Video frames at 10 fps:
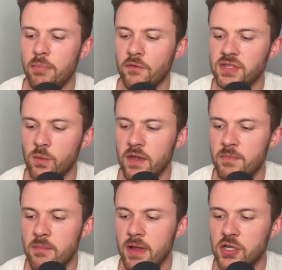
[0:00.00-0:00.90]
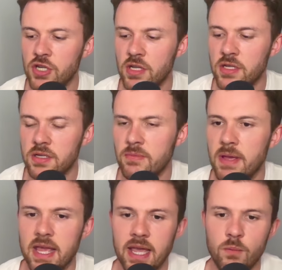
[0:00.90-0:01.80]
but obviously we've been mentioned to
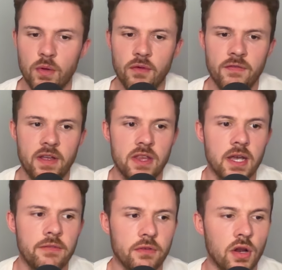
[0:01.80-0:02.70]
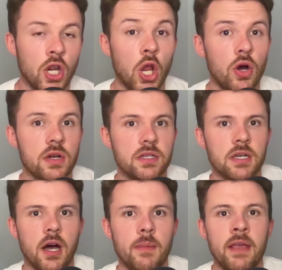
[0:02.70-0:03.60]
being in with Raphinha for a long time,